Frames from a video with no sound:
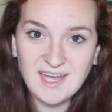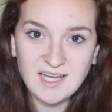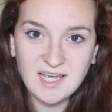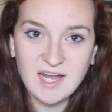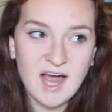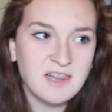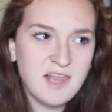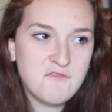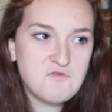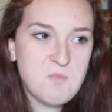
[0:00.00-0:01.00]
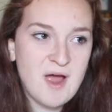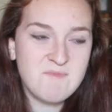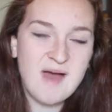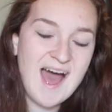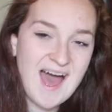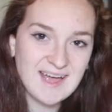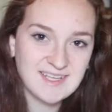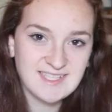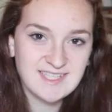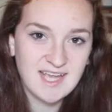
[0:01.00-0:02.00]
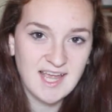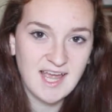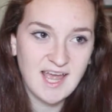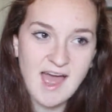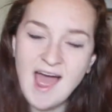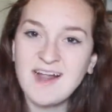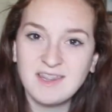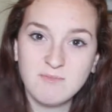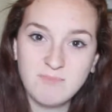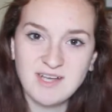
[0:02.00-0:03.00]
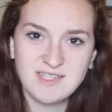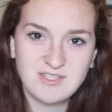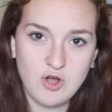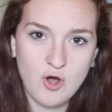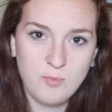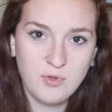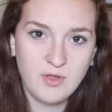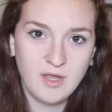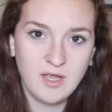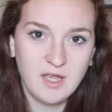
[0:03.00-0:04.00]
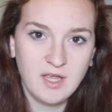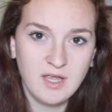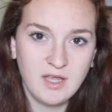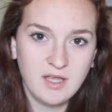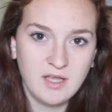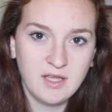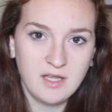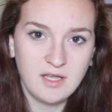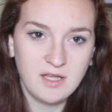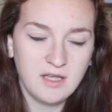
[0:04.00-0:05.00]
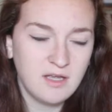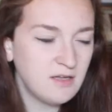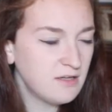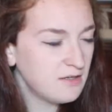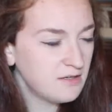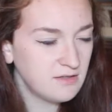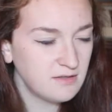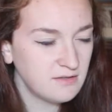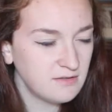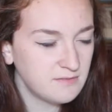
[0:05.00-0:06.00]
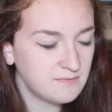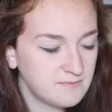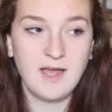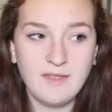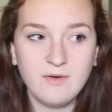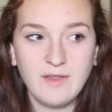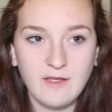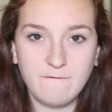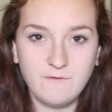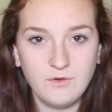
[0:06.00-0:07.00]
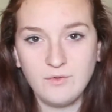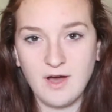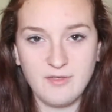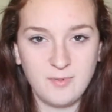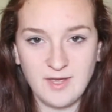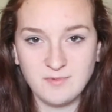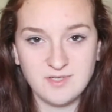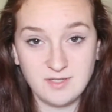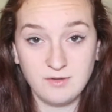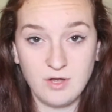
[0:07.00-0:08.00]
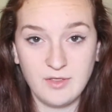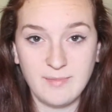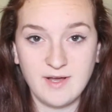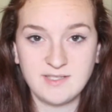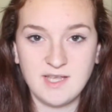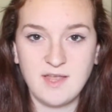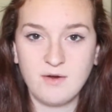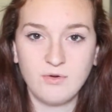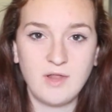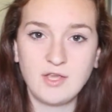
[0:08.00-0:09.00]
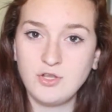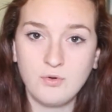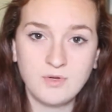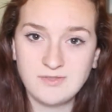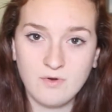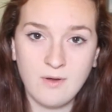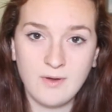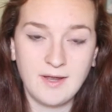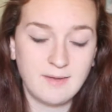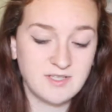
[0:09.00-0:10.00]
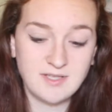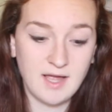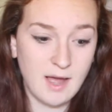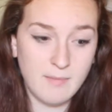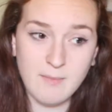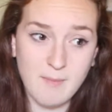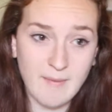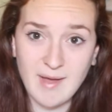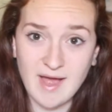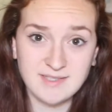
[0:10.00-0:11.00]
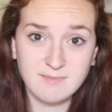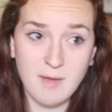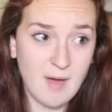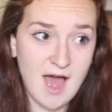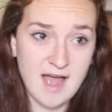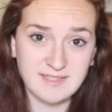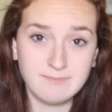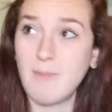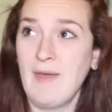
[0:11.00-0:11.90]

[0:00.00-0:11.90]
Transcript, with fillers: idiot. I left my bags at the bus stop. And there were like a few other people still on the bus, and they were all like, you know, what's wrong? And I'm just like, my bags, my bags, my